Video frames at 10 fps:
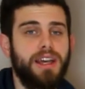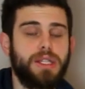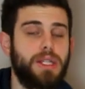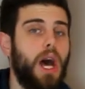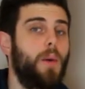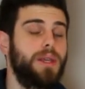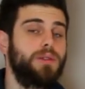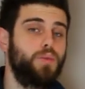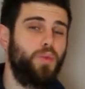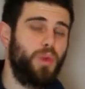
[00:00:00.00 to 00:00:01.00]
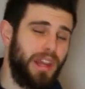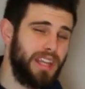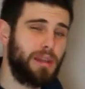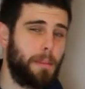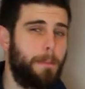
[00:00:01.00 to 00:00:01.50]
So now is
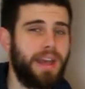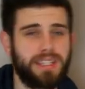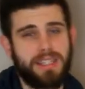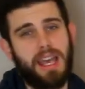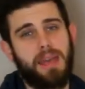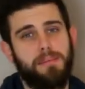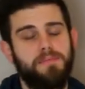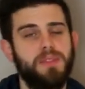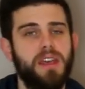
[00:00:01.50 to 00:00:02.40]
really the best time.